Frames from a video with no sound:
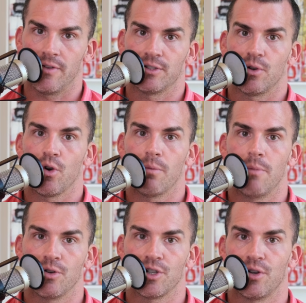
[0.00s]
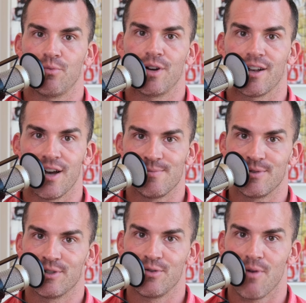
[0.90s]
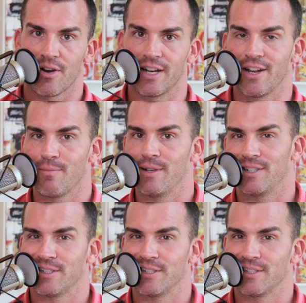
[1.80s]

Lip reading: or emotion when it comes to marketing our business.